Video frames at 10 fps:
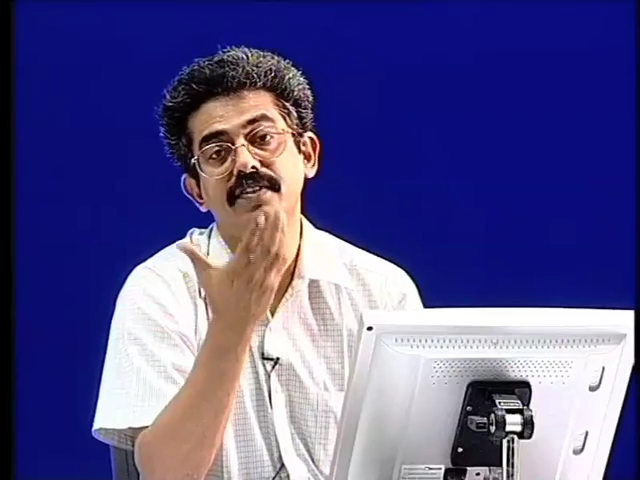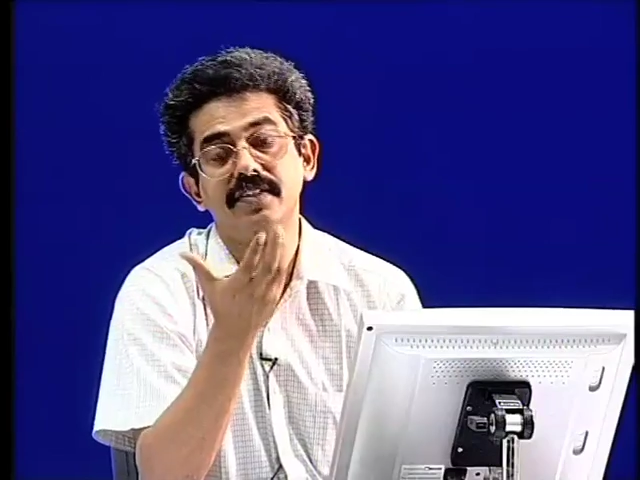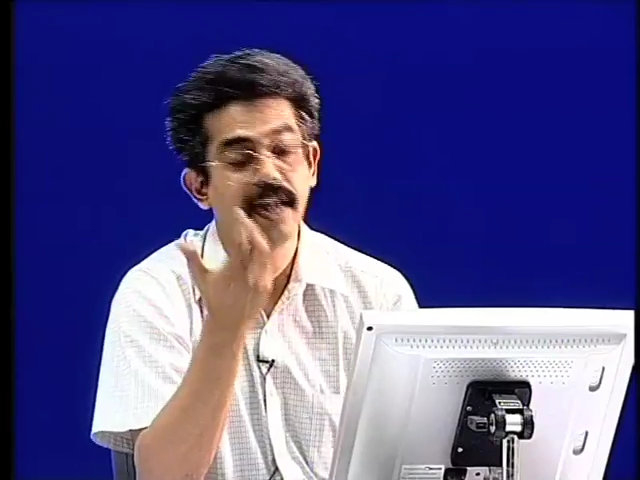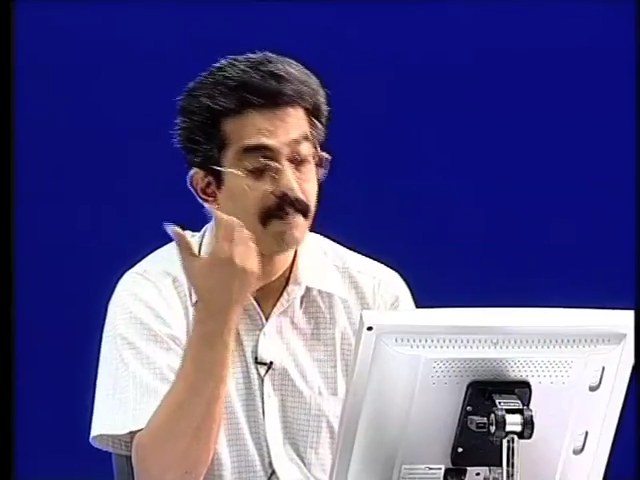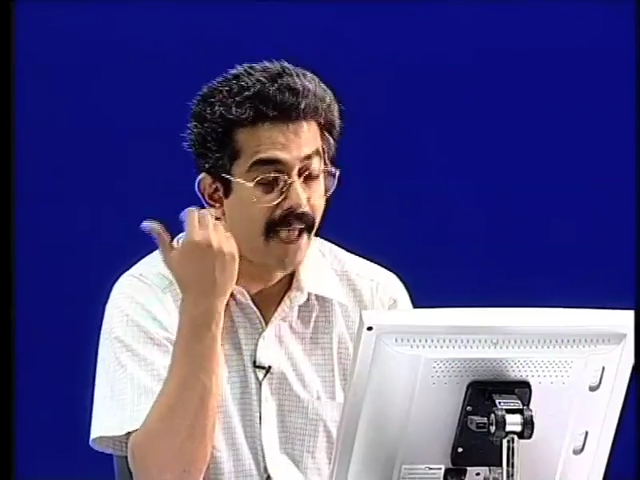it is
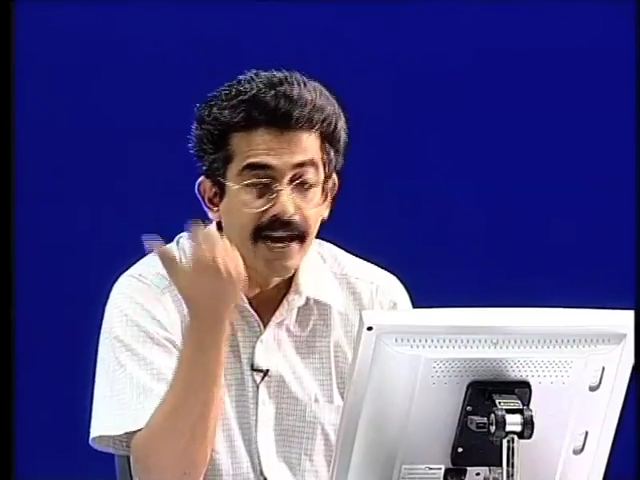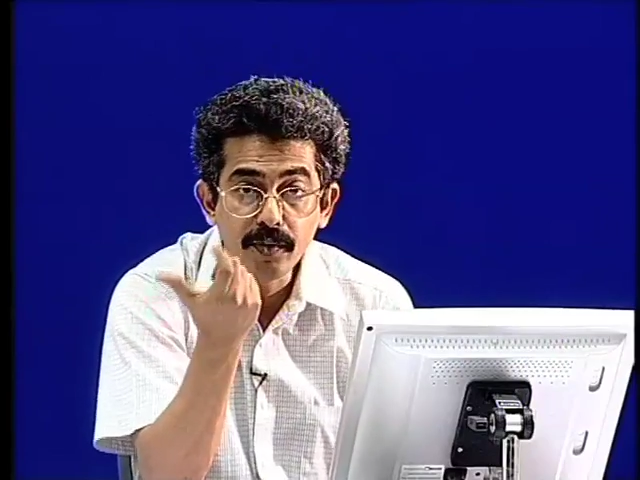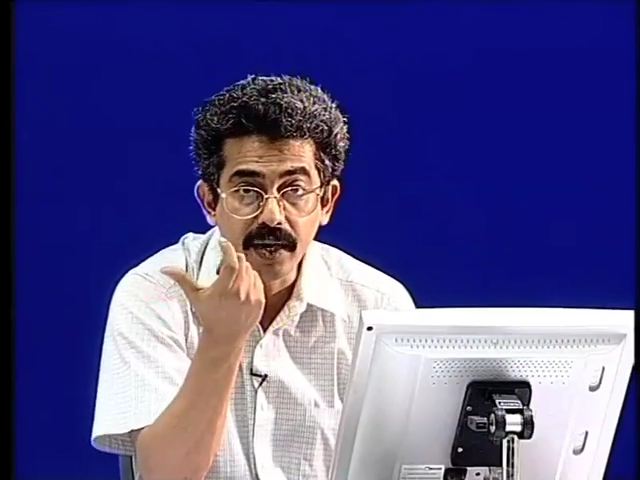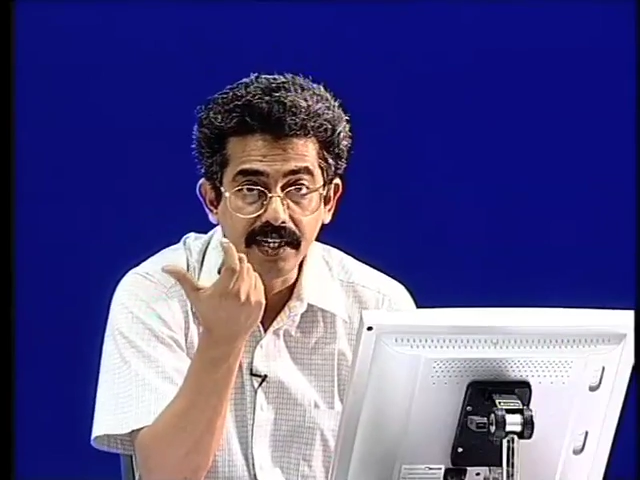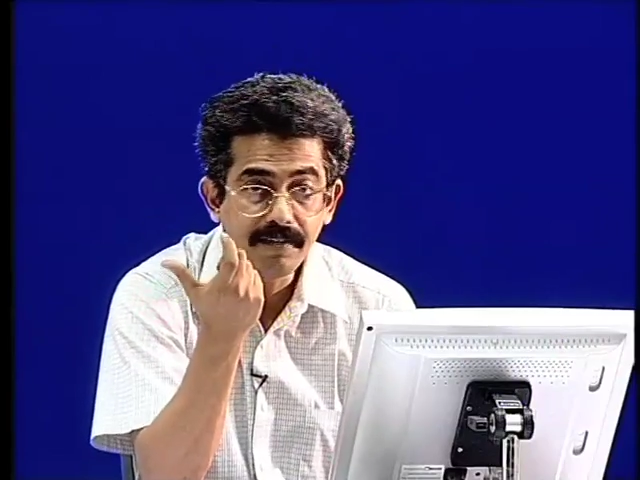done
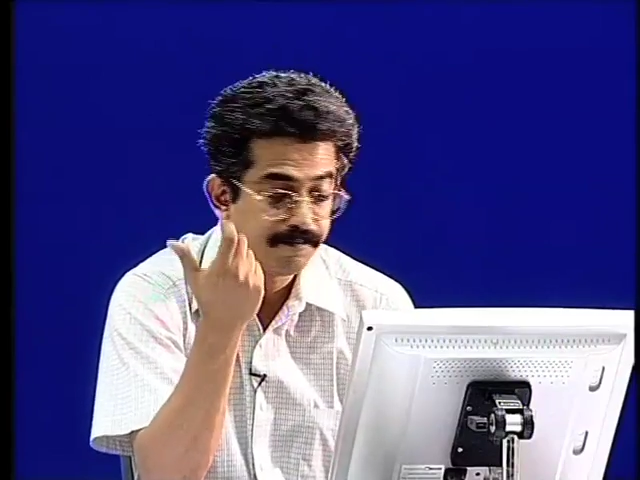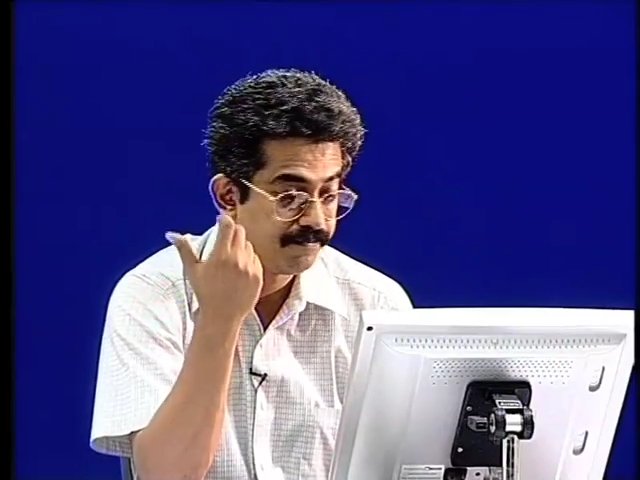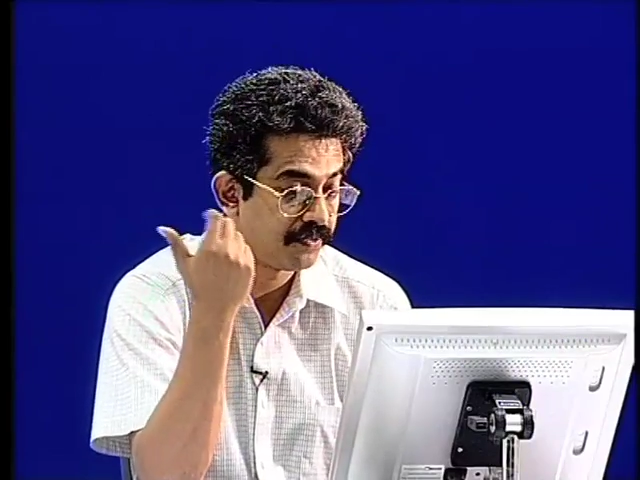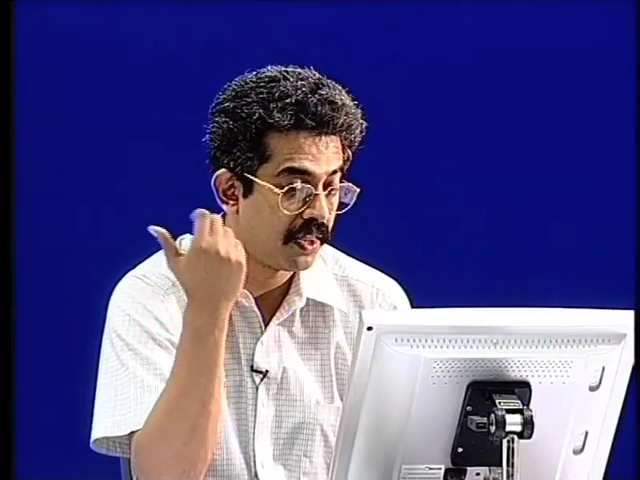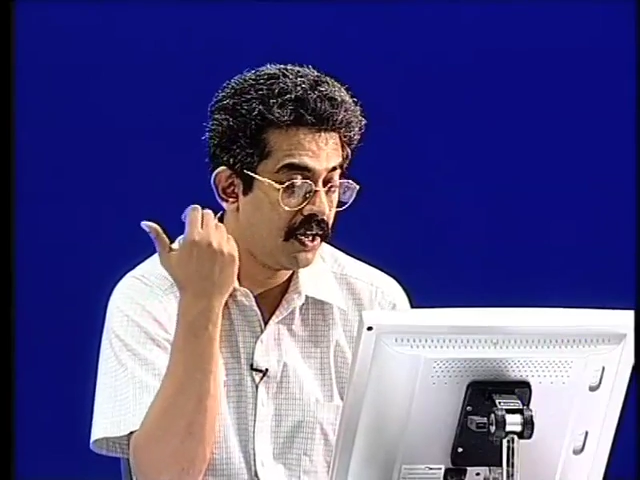manually.
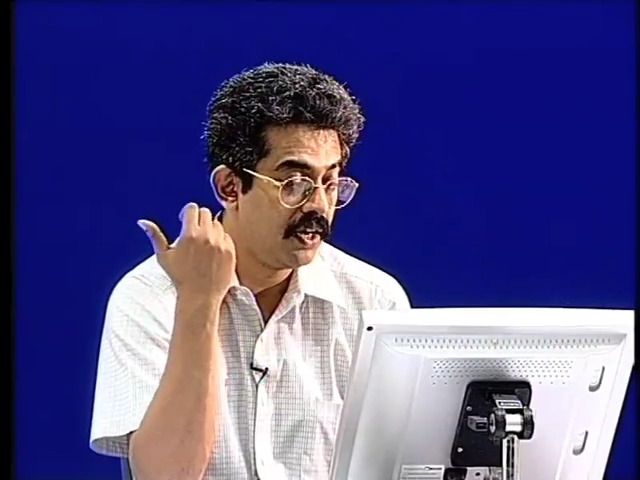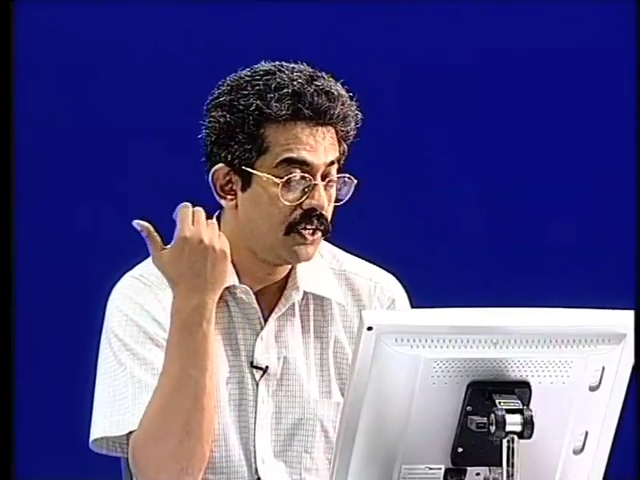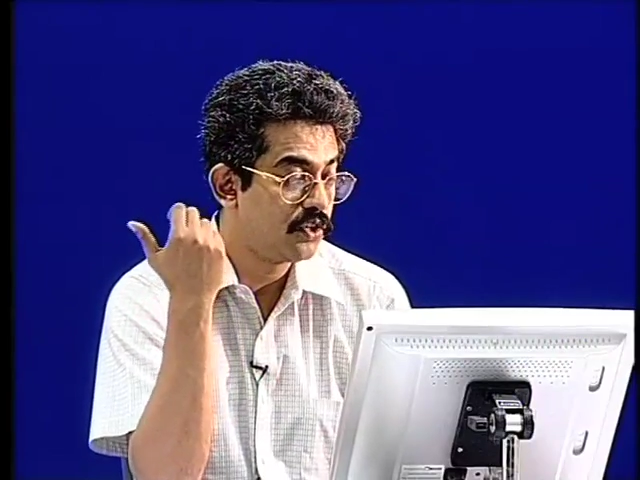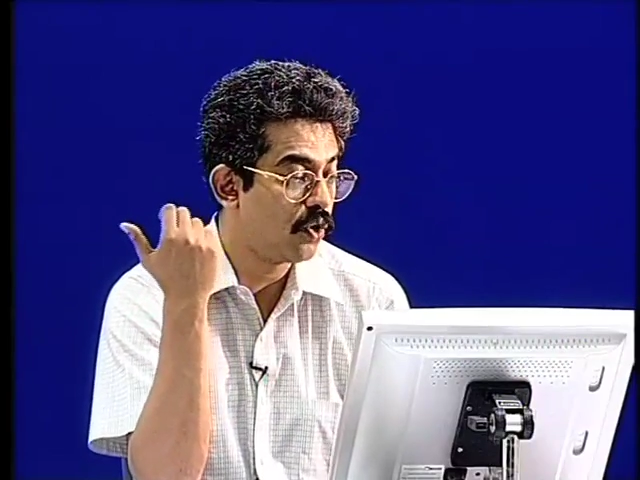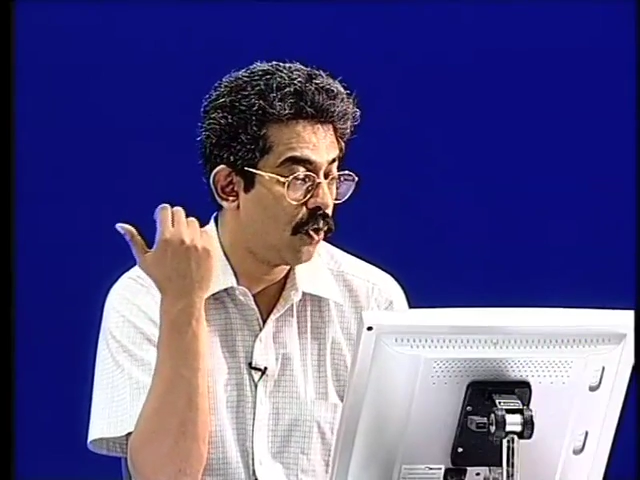
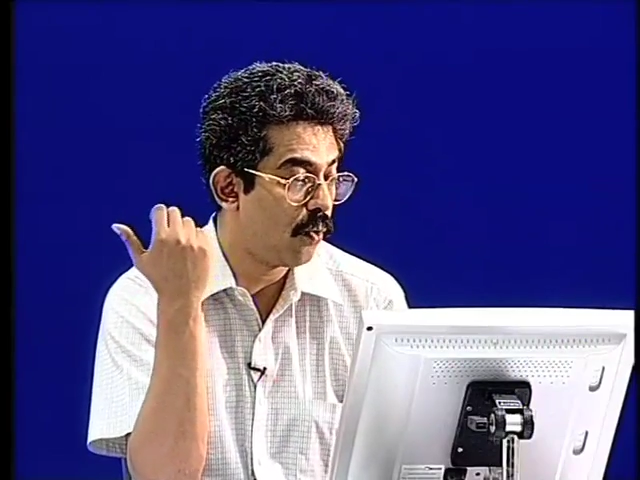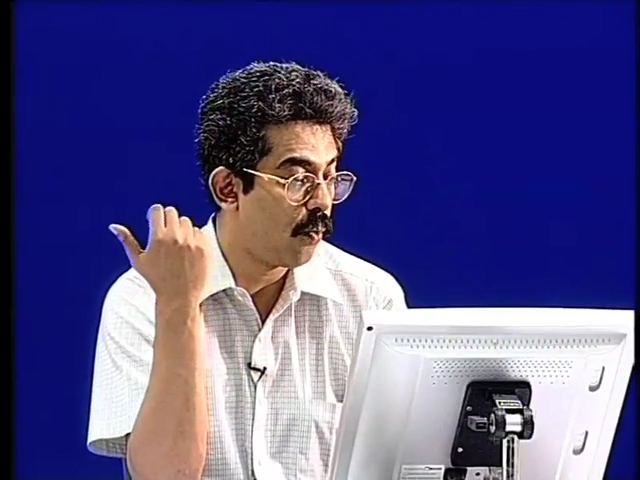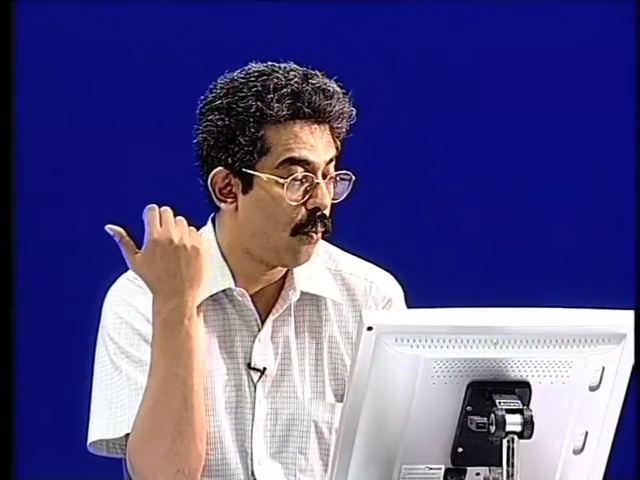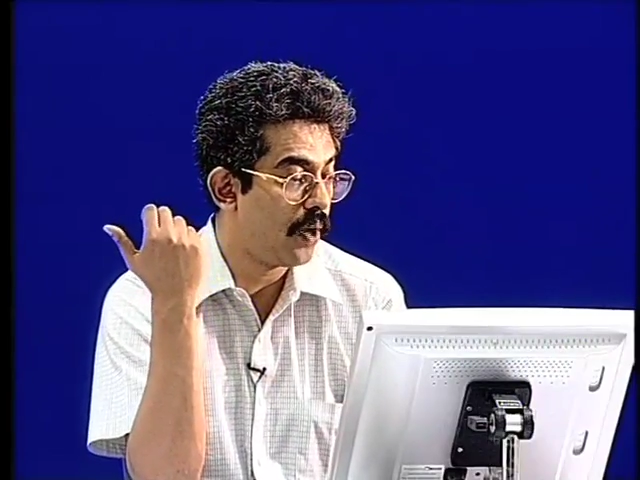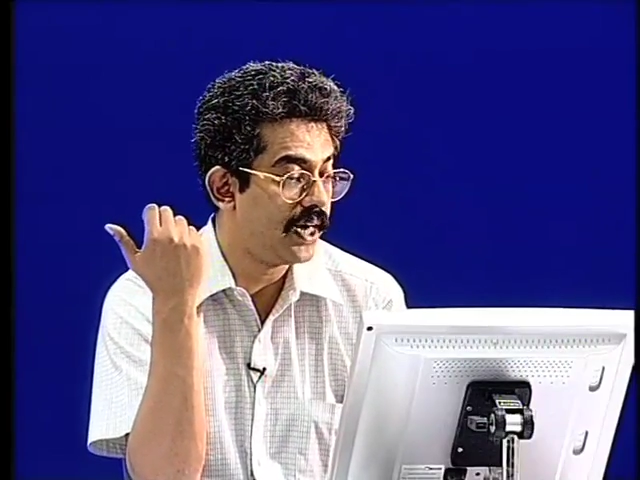So,
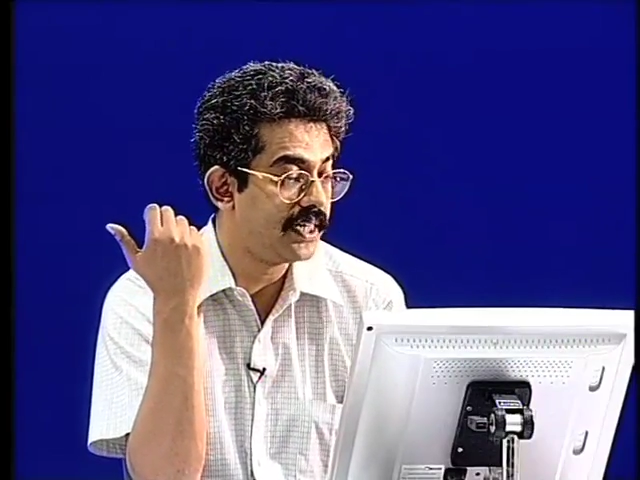when it